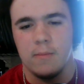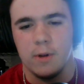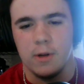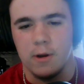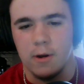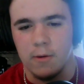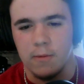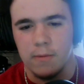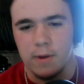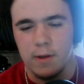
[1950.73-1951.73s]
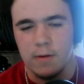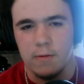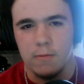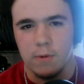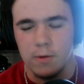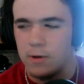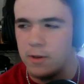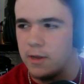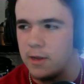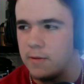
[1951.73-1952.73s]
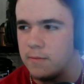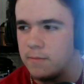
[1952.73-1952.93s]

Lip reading: But we really,